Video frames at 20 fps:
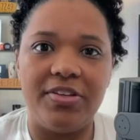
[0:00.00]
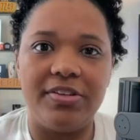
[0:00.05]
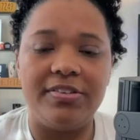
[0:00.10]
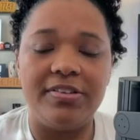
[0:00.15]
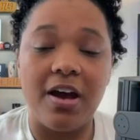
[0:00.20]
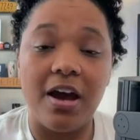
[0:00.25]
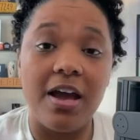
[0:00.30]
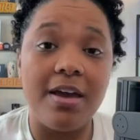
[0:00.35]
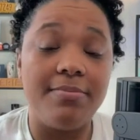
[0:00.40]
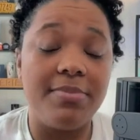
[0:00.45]
the
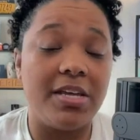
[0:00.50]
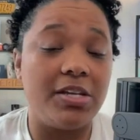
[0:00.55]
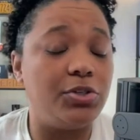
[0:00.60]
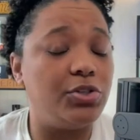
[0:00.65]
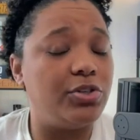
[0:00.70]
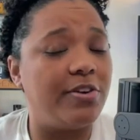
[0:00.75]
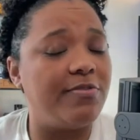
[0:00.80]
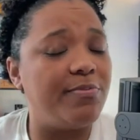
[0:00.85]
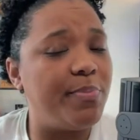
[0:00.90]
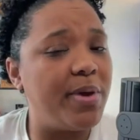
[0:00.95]
time that
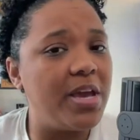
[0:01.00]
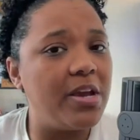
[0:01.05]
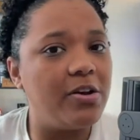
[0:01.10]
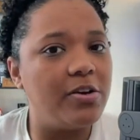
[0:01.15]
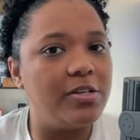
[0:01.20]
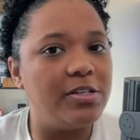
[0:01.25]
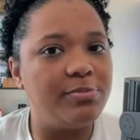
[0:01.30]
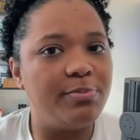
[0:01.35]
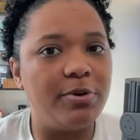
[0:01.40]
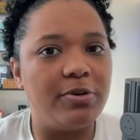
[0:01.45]
Geoff
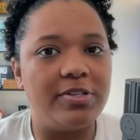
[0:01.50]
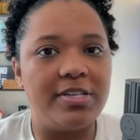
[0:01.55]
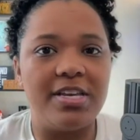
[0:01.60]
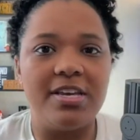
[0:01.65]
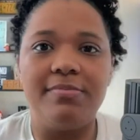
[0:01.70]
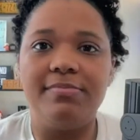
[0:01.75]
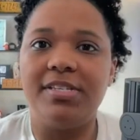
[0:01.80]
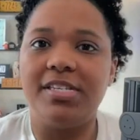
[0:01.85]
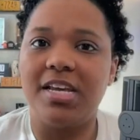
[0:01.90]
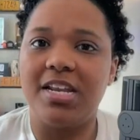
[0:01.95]
Baker spoke to
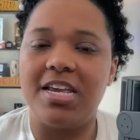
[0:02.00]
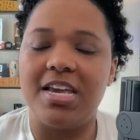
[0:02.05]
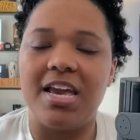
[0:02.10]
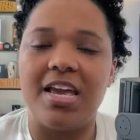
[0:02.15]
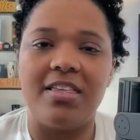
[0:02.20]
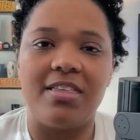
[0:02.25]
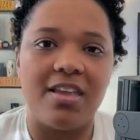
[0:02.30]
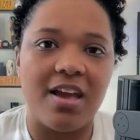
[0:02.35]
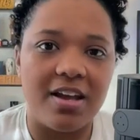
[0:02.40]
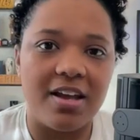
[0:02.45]
him, said he
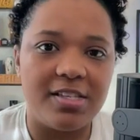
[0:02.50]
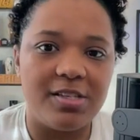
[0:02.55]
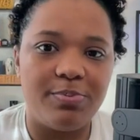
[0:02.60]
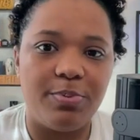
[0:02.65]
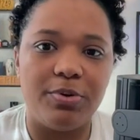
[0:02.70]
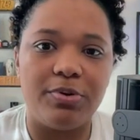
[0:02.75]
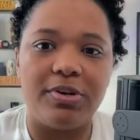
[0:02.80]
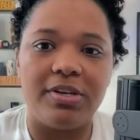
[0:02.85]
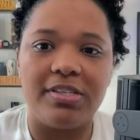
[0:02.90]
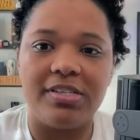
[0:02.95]
had not
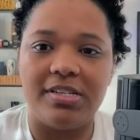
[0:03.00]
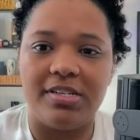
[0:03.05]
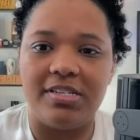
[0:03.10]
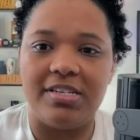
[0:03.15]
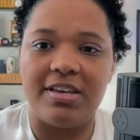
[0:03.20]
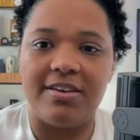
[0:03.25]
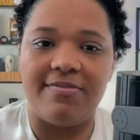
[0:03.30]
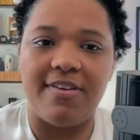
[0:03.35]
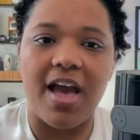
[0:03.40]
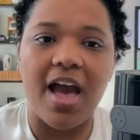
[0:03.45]
spoken to
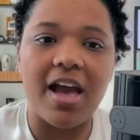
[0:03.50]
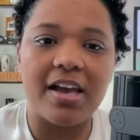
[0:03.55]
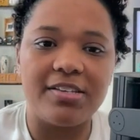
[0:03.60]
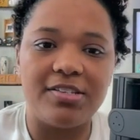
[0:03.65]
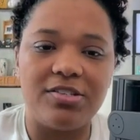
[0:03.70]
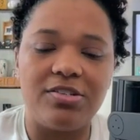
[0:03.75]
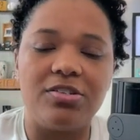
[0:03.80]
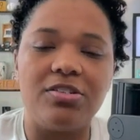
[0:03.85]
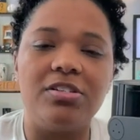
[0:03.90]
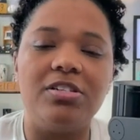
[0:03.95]
Dave
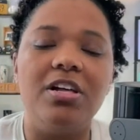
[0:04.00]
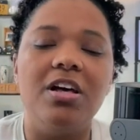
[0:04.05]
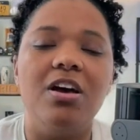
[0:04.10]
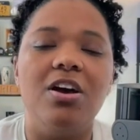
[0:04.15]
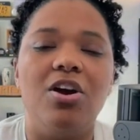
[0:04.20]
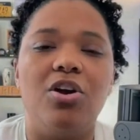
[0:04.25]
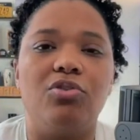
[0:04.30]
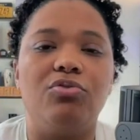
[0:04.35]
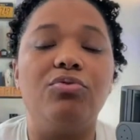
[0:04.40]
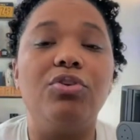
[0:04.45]
Hakstol
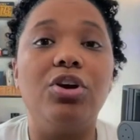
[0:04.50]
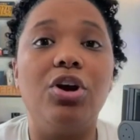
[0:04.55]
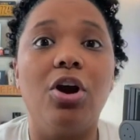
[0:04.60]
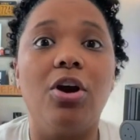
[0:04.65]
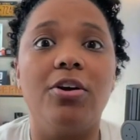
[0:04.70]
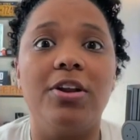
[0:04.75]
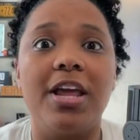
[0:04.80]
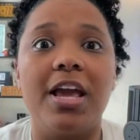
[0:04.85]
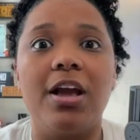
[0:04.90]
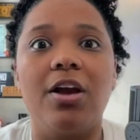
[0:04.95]

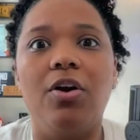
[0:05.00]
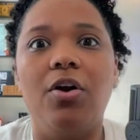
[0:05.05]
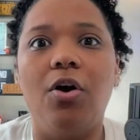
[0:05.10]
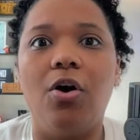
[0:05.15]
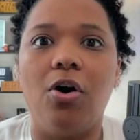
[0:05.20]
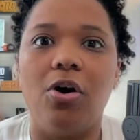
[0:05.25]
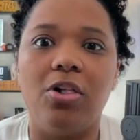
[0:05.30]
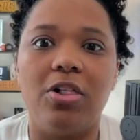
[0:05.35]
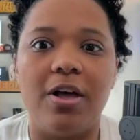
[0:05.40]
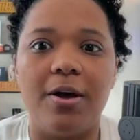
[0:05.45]
regarding
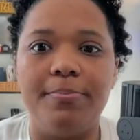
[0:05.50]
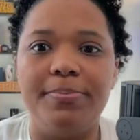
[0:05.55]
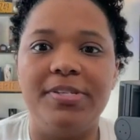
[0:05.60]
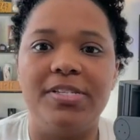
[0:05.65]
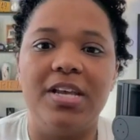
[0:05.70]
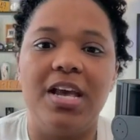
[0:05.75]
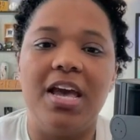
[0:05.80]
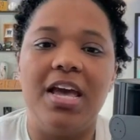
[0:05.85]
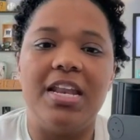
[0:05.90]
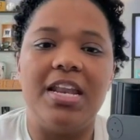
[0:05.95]

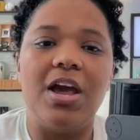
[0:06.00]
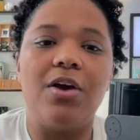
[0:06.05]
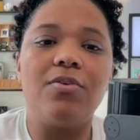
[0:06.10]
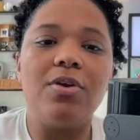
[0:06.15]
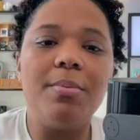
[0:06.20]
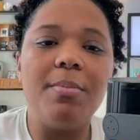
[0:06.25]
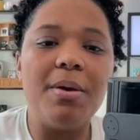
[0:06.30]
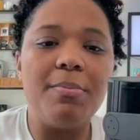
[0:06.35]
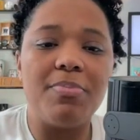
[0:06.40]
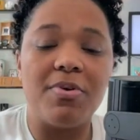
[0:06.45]
call-ups. Now,
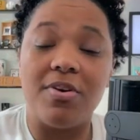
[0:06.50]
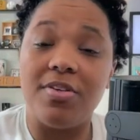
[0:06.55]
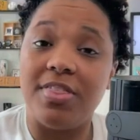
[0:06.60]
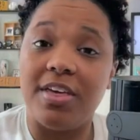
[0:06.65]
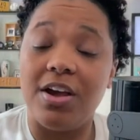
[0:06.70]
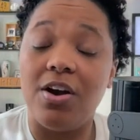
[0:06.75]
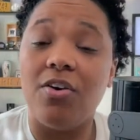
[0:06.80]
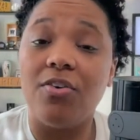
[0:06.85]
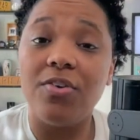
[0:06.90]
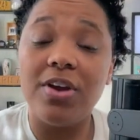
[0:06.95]
remember,
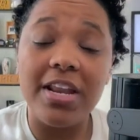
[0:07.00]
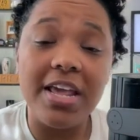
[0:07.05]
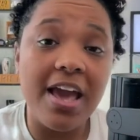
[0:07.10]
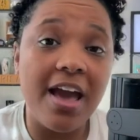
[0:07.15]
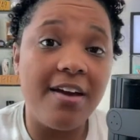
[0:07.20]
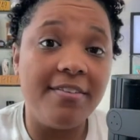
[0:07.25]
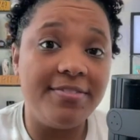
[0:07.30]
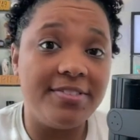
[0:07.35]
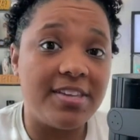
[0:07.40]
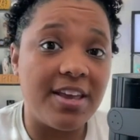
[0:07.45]
they already
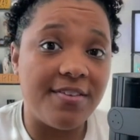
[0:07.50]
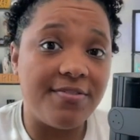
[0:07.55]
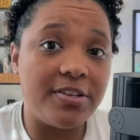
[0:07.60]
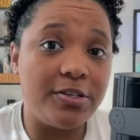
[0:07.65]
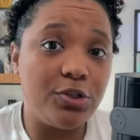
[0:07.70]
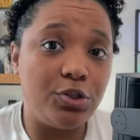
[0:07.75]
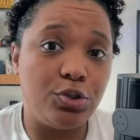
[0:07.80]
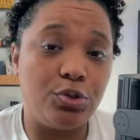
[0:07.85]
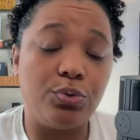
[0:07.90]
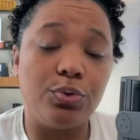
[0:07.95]
have
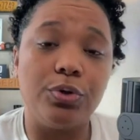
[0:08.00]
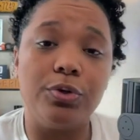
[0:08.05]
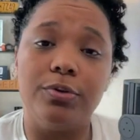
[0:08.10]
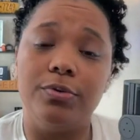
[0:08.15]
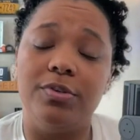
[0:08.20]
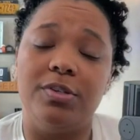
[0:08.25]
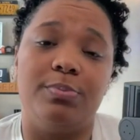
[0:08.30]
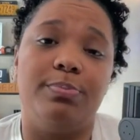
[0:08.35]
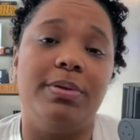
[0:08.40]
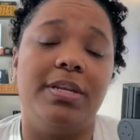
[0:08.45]
Devin Shore,
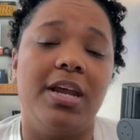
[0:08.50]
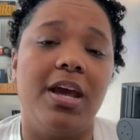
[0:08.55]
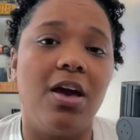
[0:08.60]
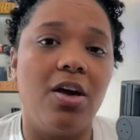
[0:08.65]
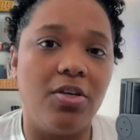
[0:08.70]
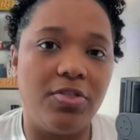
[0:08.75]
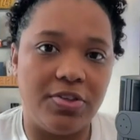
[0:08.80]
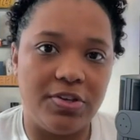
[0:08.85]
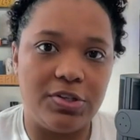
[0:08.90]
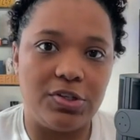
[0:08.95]
who's been a
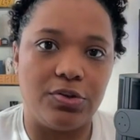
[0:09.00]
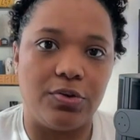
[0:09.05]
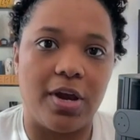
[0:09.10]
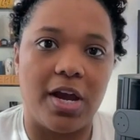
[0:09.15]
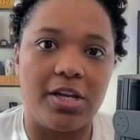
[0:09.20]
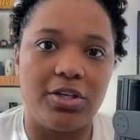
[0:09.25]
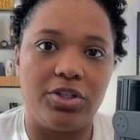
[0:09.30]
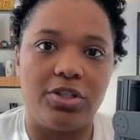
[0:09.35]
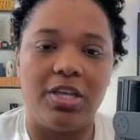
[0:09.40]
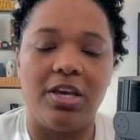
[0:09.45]
healthy
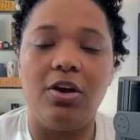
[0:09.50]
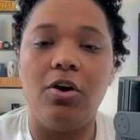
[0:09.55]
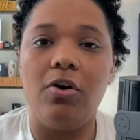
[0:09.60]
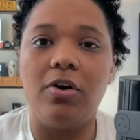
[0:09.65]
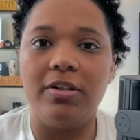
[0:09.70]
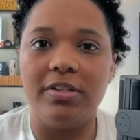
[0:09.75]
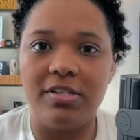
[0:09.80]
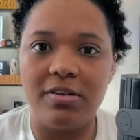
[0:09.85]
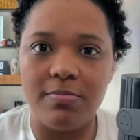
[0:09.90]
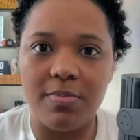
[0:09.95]
scratch. They
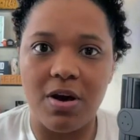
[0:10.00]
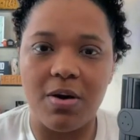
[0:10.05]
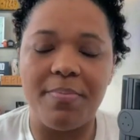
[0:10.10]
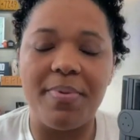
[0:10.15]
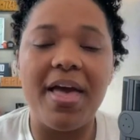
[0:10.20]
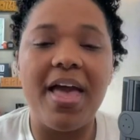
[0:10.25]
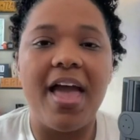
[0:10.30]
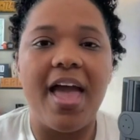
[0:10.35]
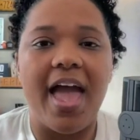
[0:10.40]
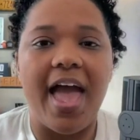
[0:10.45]
called him up
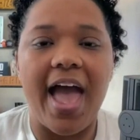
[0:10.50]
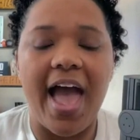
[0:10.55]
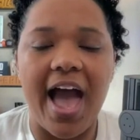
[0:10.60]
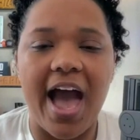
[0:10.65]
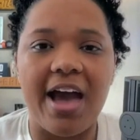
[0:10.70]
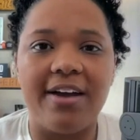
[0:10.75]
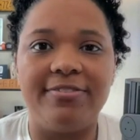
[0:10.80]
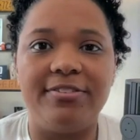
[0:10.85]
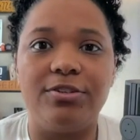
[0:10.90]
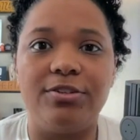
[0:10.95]

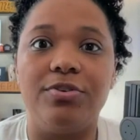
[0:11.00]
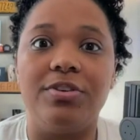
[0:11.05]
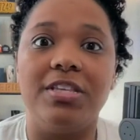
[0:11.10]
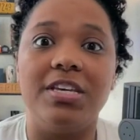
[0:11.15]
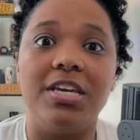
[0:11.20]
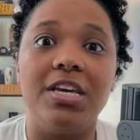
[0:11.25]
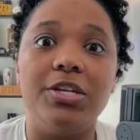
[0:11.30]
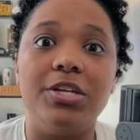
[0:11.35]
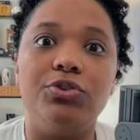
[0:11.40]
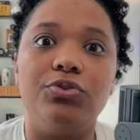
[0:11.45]
after the
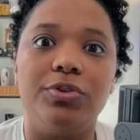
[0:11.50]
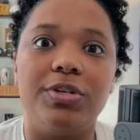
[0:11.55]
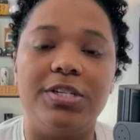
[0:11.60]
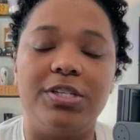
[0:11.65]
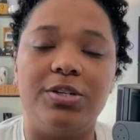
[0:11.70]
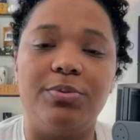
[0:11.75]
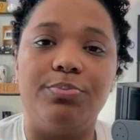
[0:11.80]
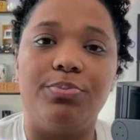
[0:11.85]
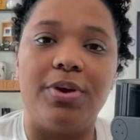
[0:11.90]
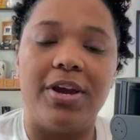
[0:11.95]
injury
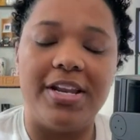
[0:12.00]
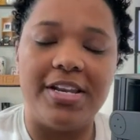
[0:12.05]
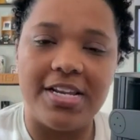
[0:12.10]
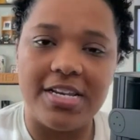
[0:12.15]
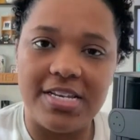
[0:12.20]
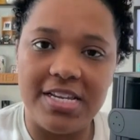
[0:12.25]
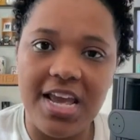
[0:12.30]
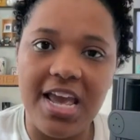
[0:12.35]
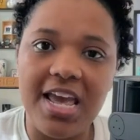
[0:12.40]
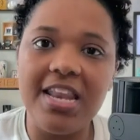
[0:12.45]
to
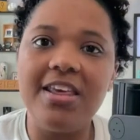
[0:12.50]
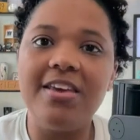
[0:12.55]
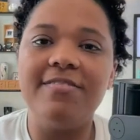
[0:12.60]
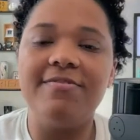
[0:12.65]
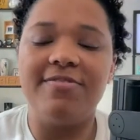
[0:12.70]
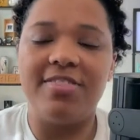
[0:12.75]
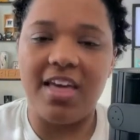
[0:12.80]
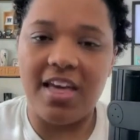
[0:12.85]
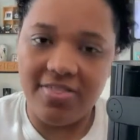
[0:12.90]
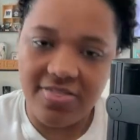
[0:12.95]
Brandon
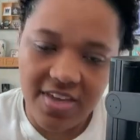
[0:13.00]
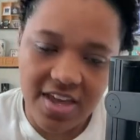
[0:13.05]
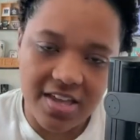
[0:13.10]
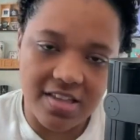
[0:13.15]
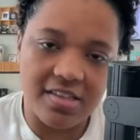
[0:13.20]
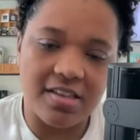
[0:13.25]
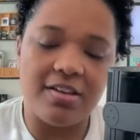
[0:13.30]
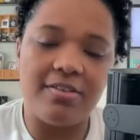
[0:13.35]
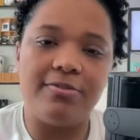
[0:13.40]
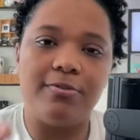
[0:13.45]
Tanev that
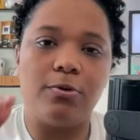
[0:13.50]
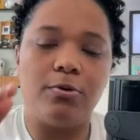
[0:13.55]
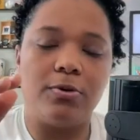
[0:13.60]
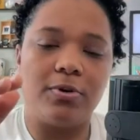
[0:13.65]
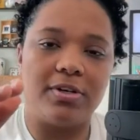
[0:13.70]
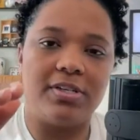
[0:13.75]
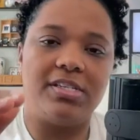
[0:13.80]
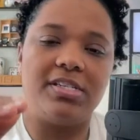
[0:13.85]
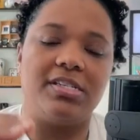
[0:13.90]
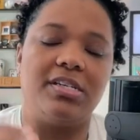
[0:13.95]
then, of
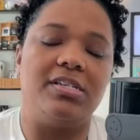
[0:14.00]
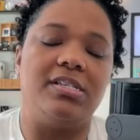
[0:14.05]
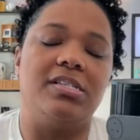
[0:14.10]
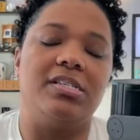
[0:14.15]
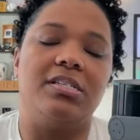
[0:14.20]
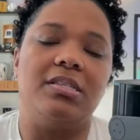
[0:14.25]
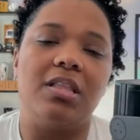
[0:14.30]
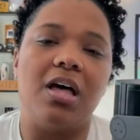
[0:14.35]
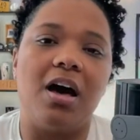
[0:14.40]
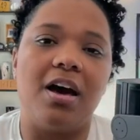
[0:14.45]
course,
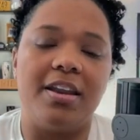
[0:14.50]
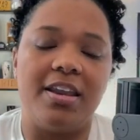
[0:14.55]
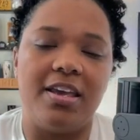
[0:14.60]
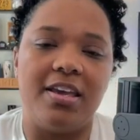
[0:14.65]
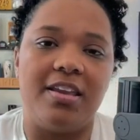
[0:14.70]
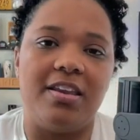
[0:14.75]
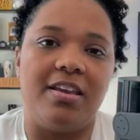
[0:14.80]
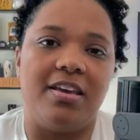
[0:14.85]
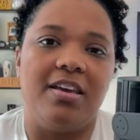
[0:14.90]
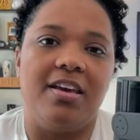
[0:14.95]

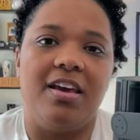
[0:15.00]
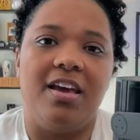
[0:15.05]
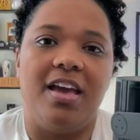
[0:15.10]
slotted